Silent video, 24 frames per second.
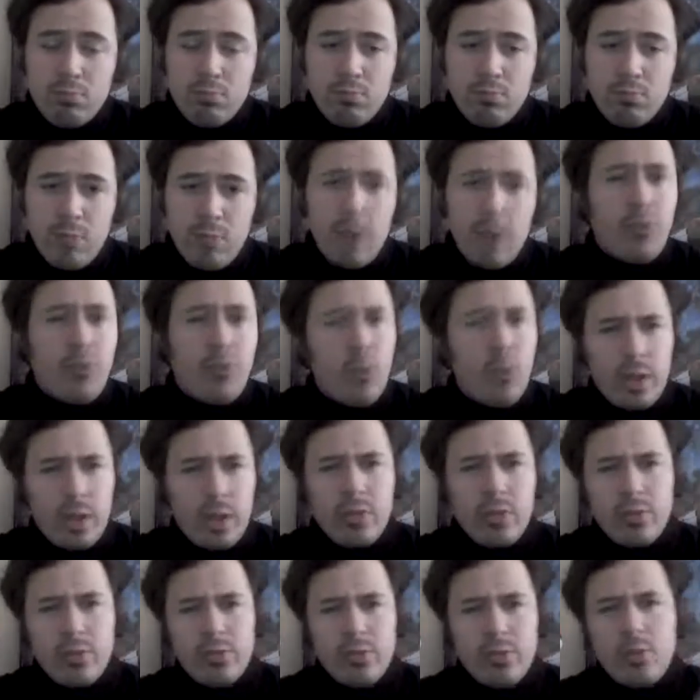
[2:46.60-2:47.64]
No, 4
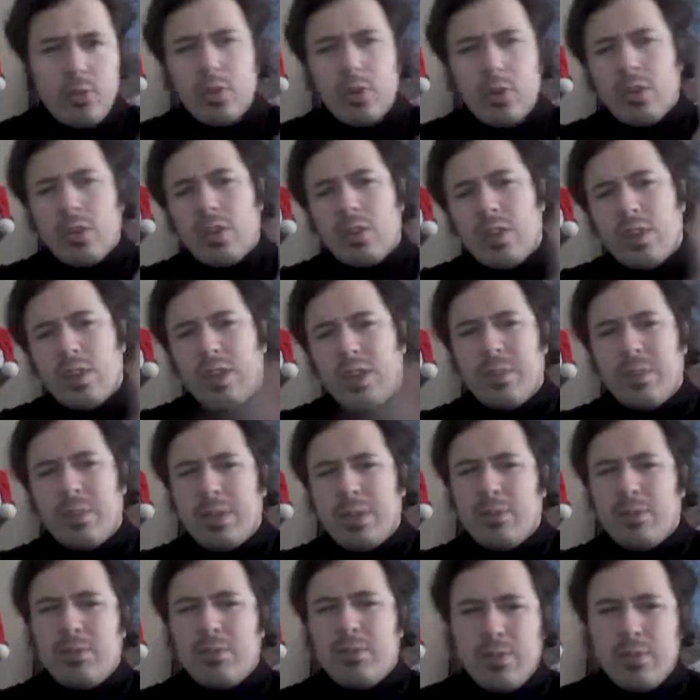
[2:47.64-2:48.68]
years. 4 years. I think I've been
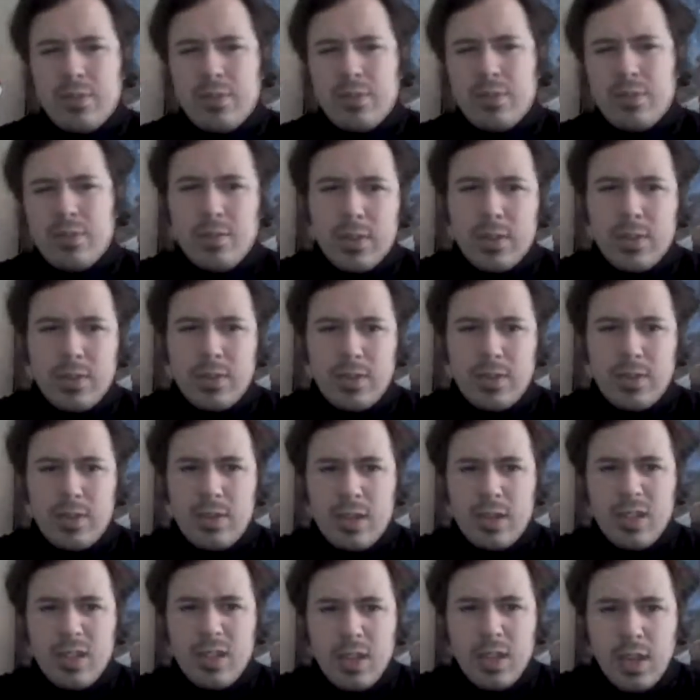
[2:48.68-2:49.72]
doing it since
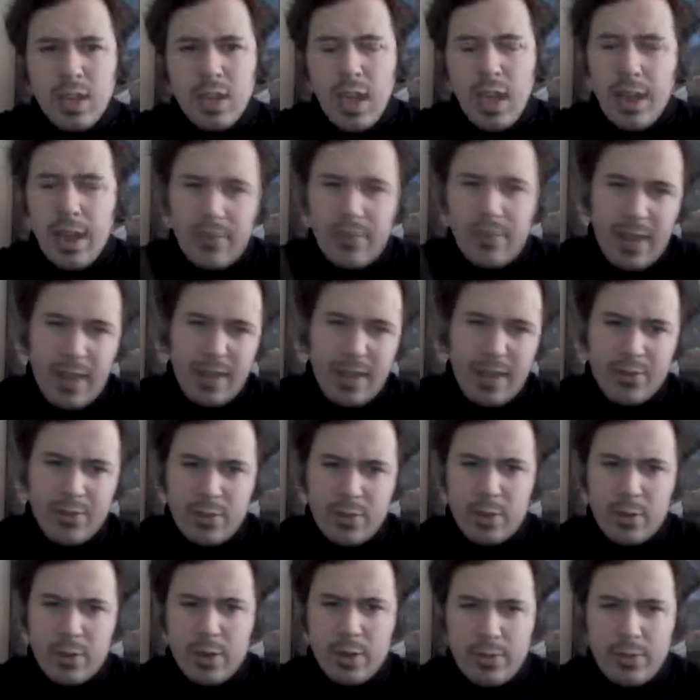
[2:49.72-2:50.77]
2016. I've had a
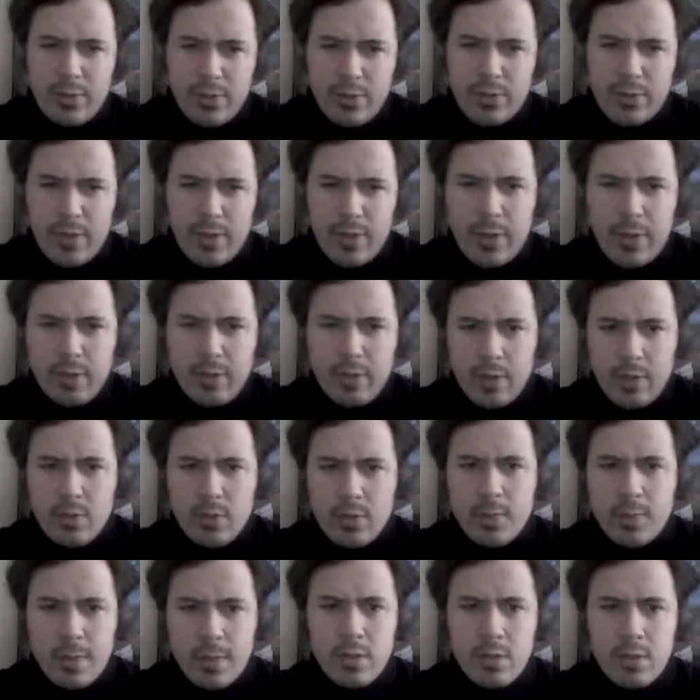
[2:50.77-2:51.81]
fedora for 5
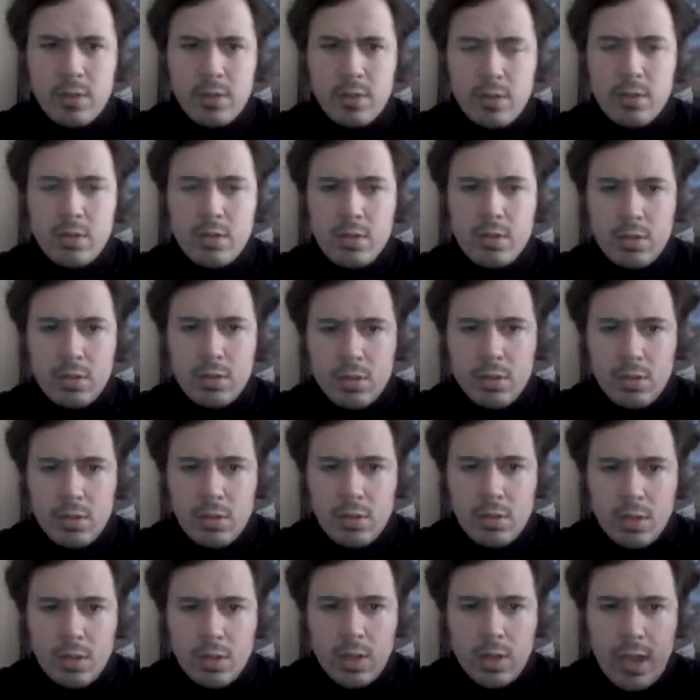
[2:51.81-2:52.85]
years, but
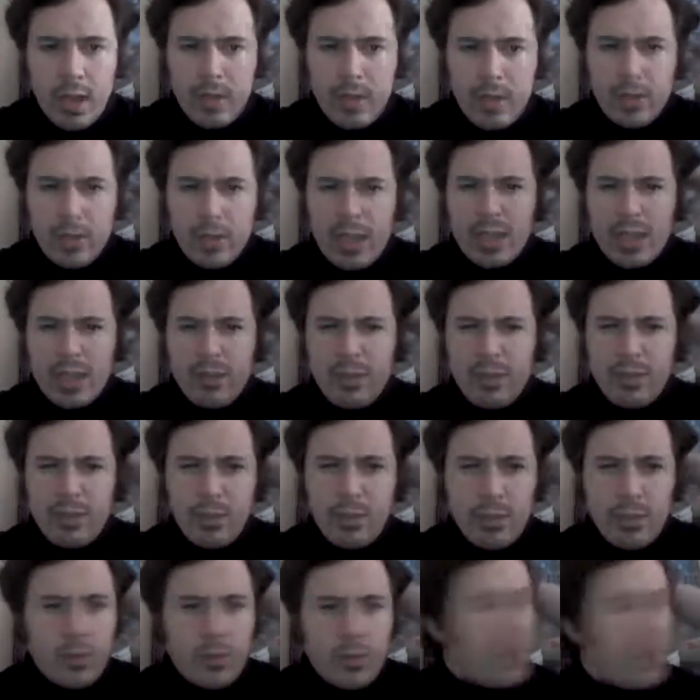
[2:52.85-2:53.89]
I don't think I did it for the
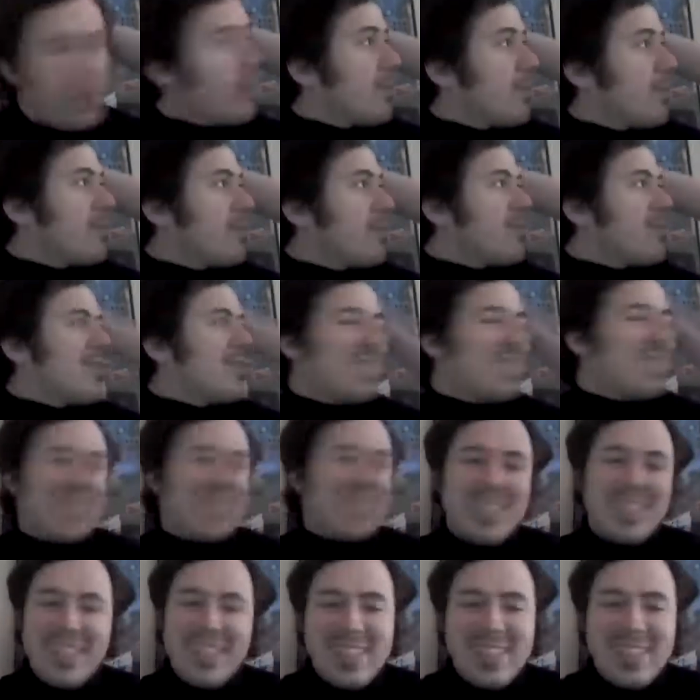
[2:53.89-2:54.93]
first year.
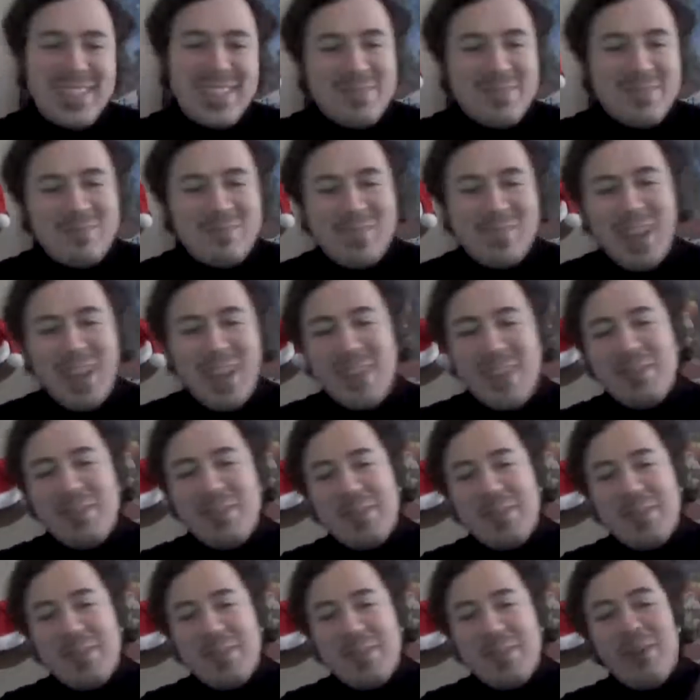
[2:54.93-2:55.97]
That would
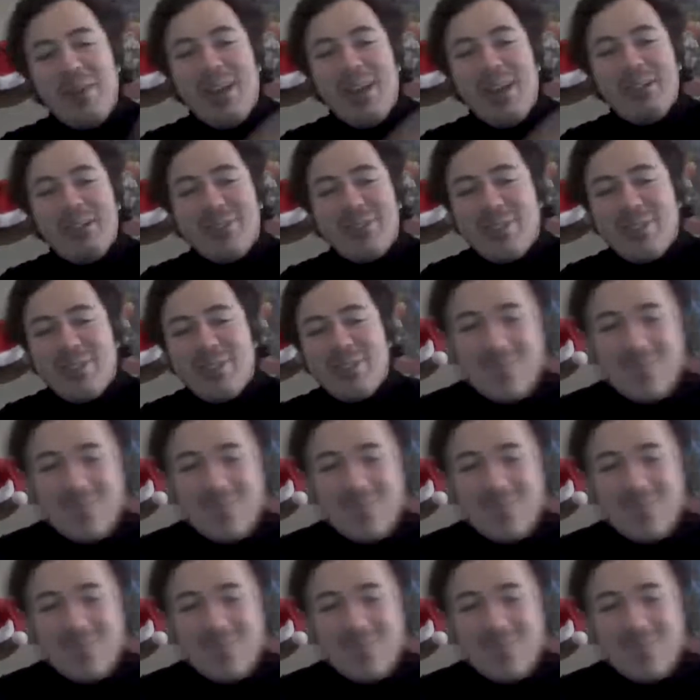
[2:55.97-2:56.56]
be my wife.